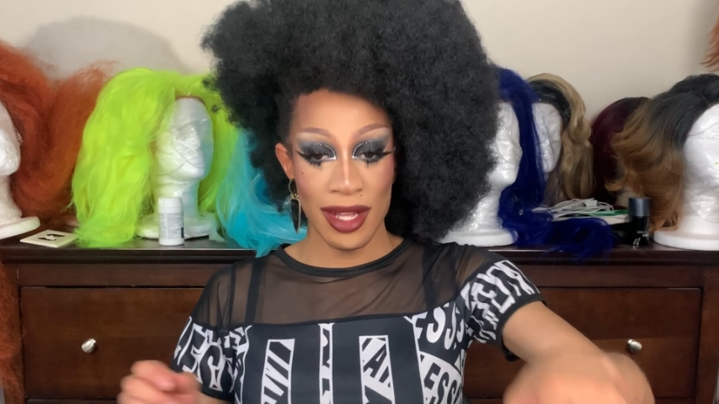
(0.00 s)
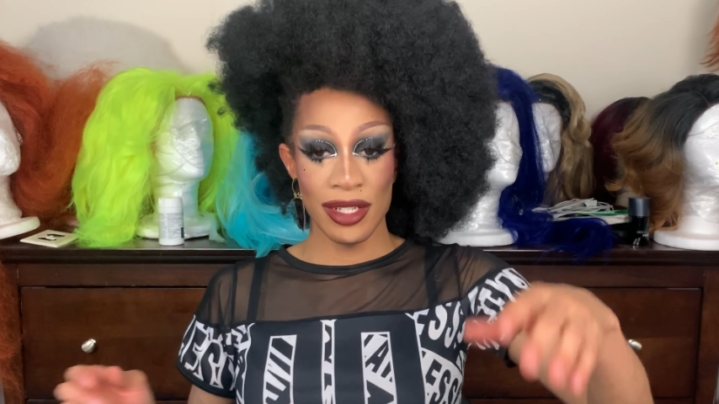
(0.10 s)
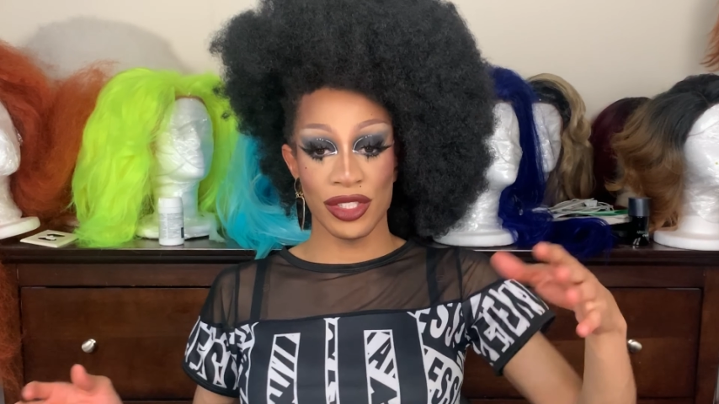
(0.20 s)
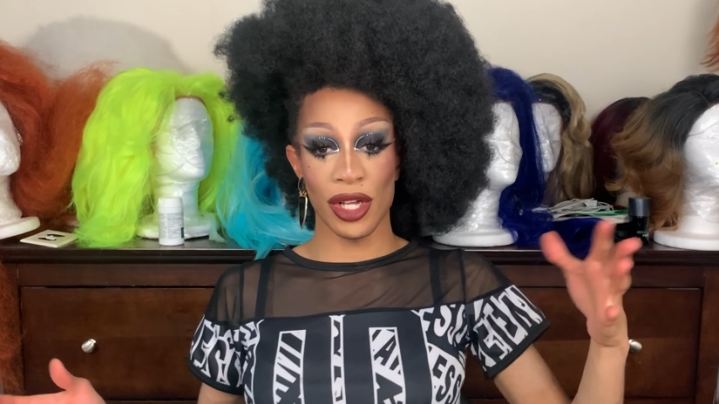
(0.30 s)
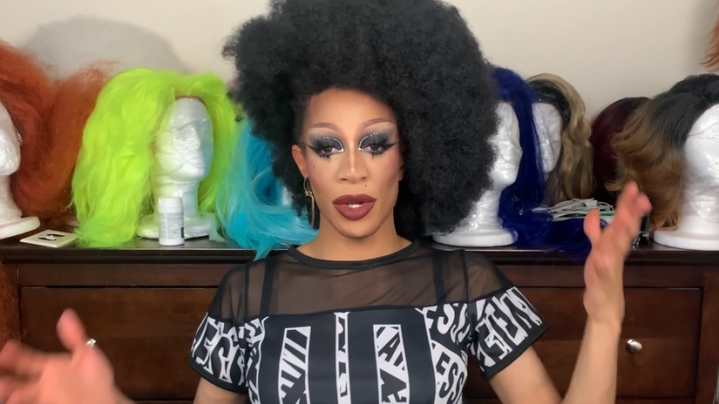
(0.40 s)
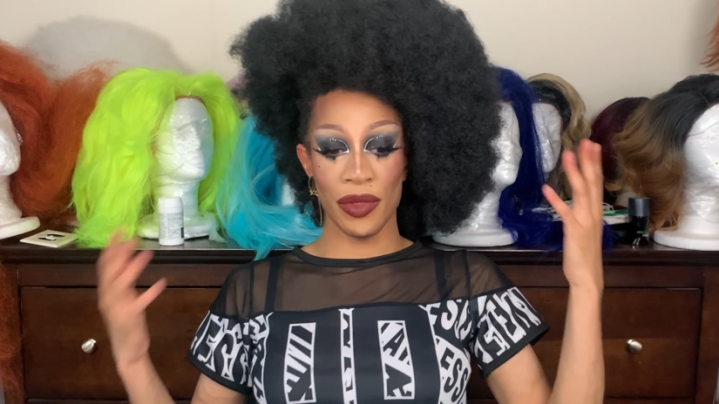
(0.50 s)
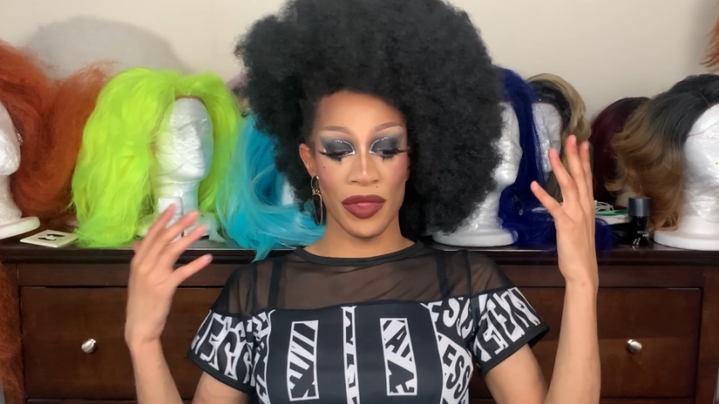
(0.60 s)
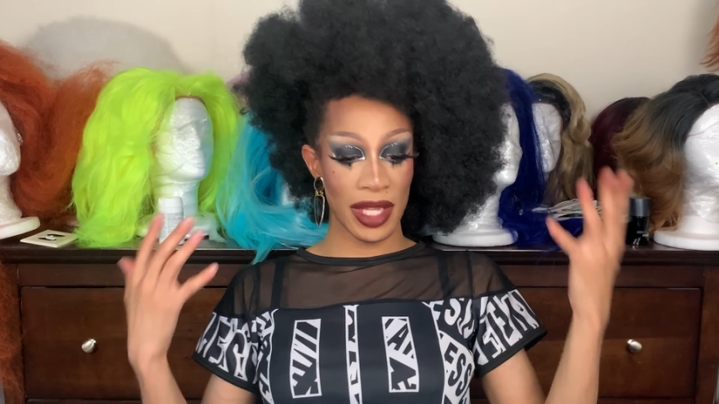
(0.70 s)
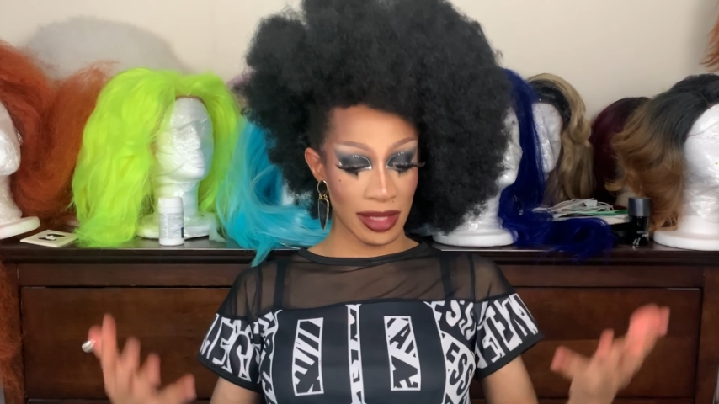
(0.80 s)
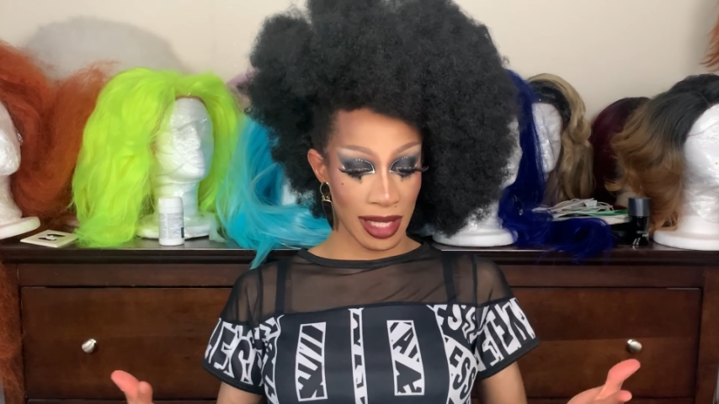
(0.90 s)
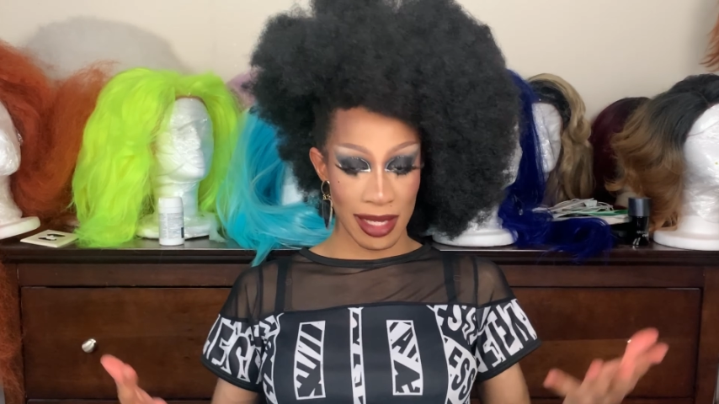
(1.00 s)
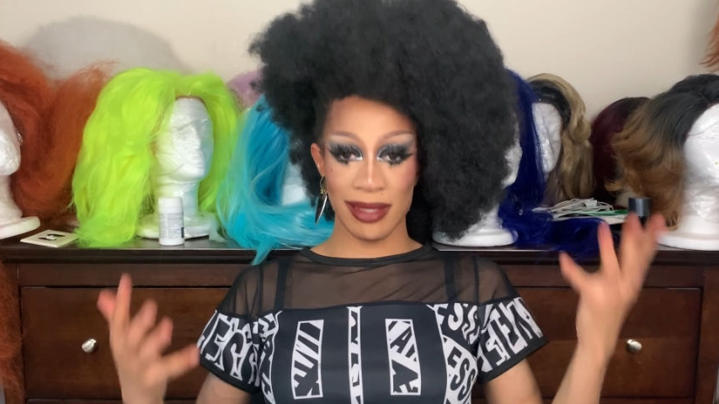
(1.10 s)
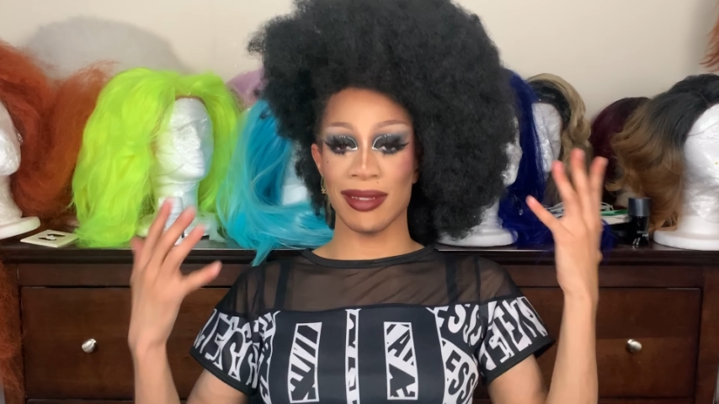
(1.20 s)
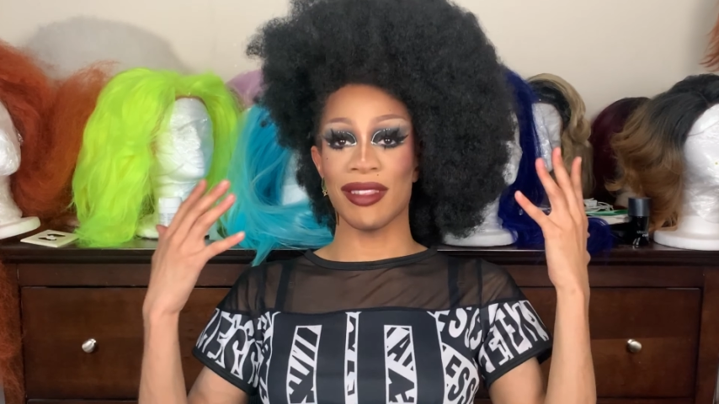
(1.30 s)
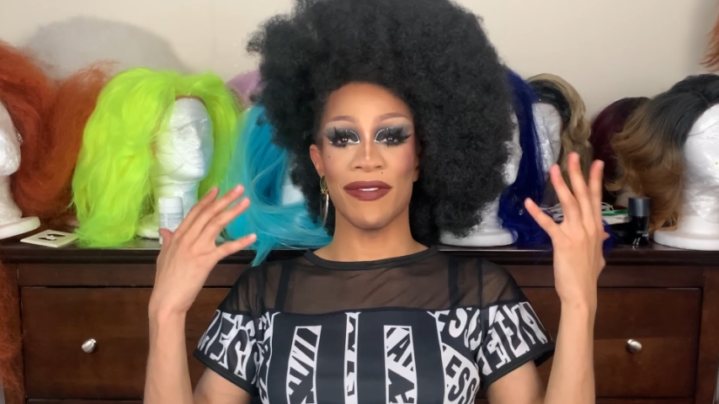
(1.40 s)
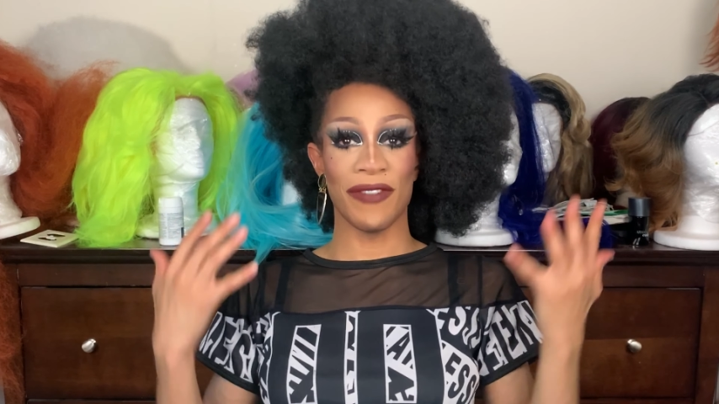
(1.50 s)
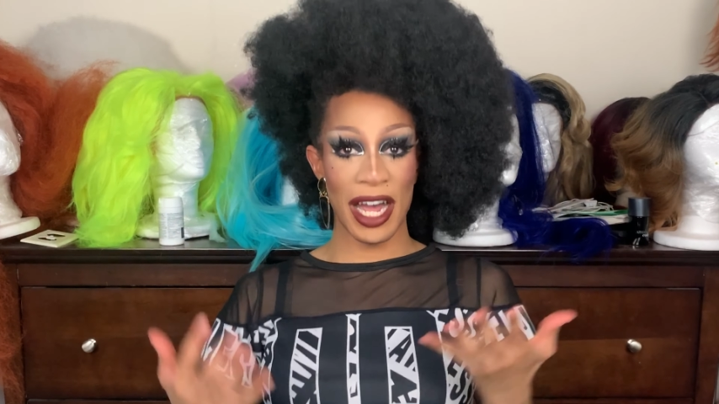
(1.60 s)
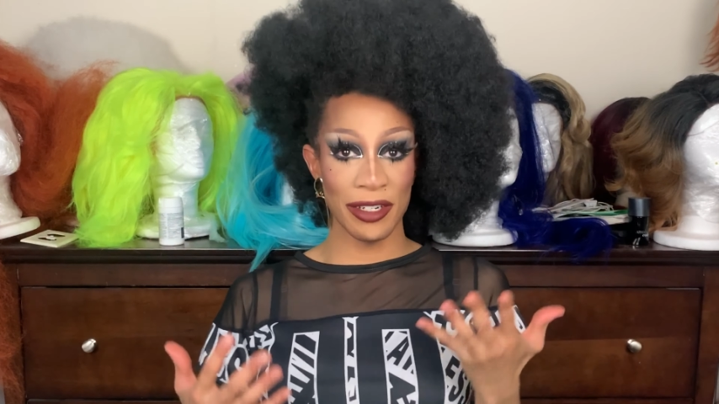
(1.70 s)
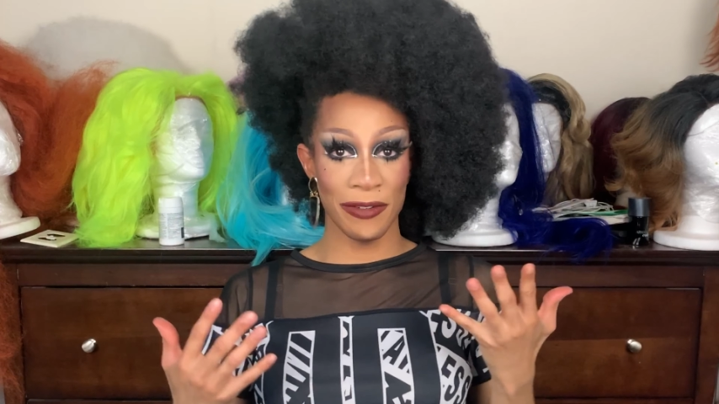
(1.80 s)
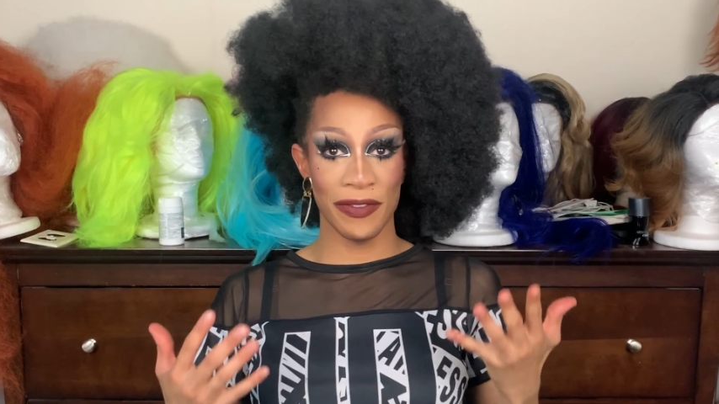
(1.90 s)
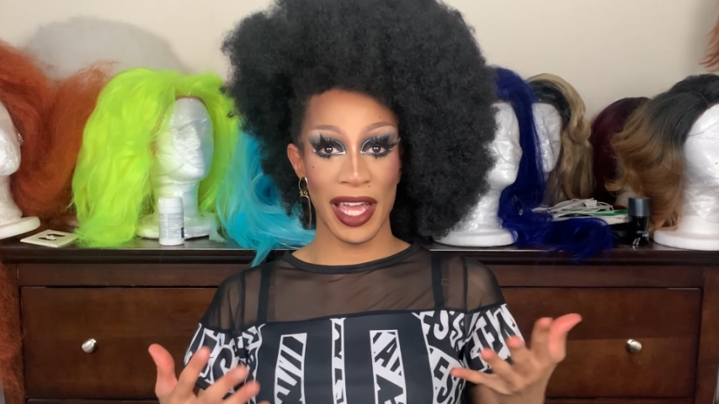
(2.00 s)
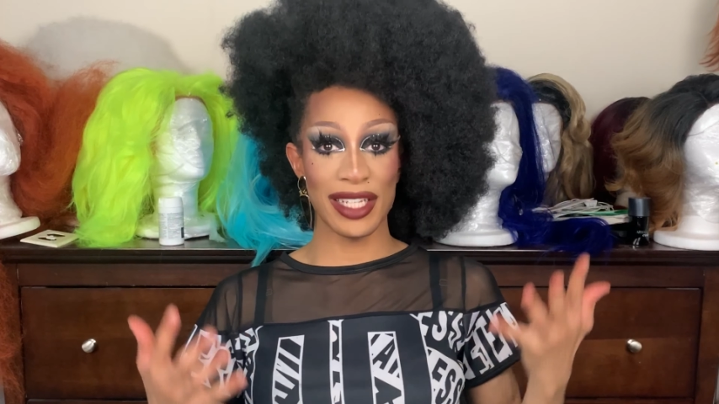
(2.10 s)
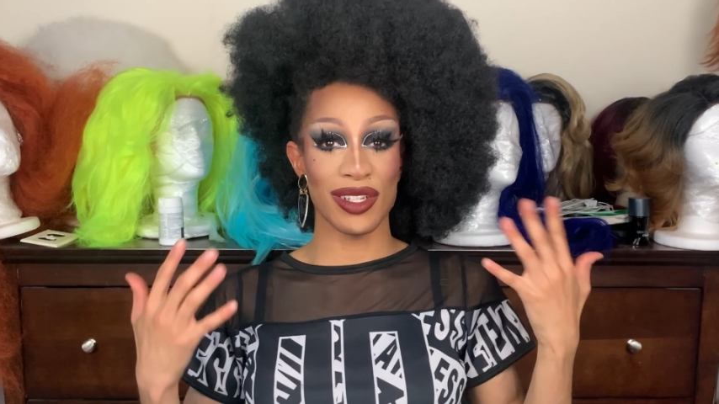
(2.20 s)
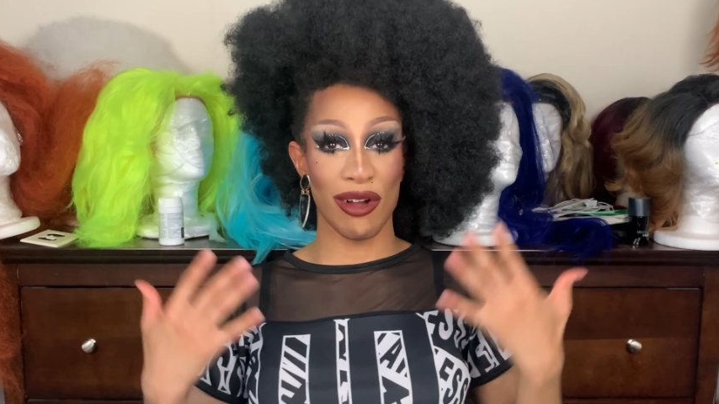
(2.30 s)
So this is the final face.